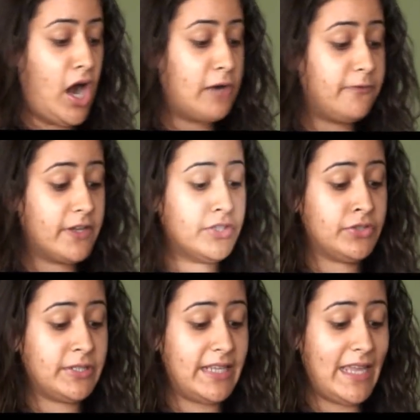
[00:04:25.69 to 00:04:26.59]
Our
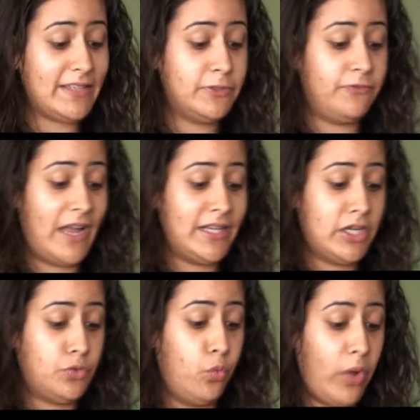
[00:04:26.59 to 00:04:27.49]
function today is to find
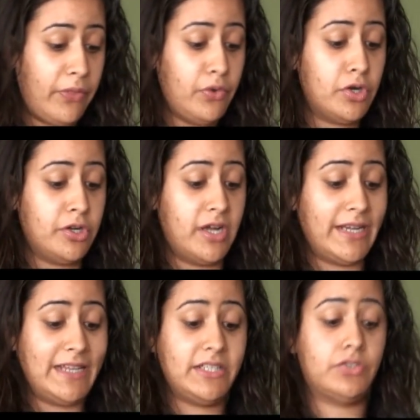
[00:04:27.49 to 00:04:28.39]
out whether or
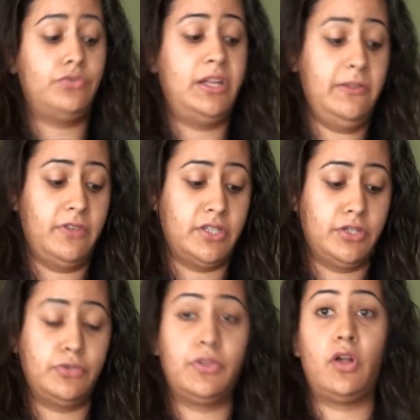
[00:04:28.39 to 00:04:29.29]
not it is
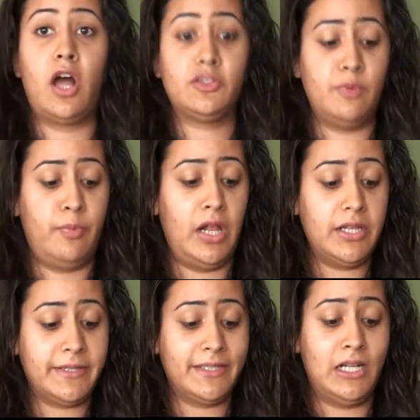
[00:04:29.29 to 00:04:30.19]
relevant to the
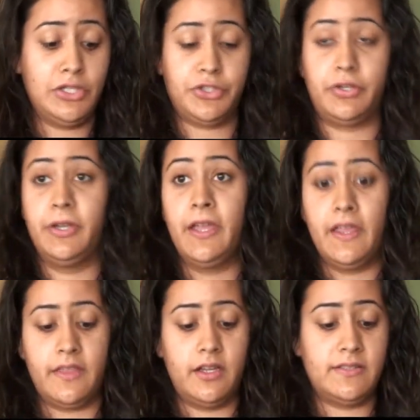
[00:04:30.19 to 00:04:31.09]
cosmopolitan culture
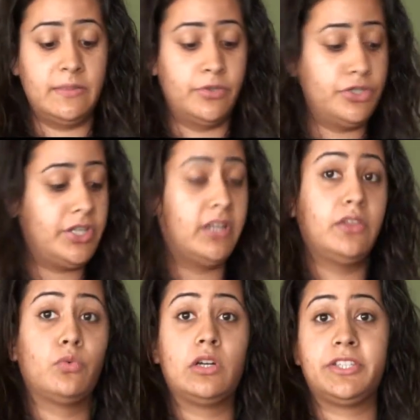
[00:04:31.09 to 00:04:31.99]
that is emerging
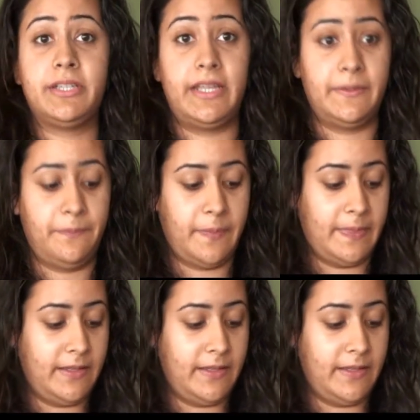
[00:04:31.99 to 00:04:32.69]
in the world today.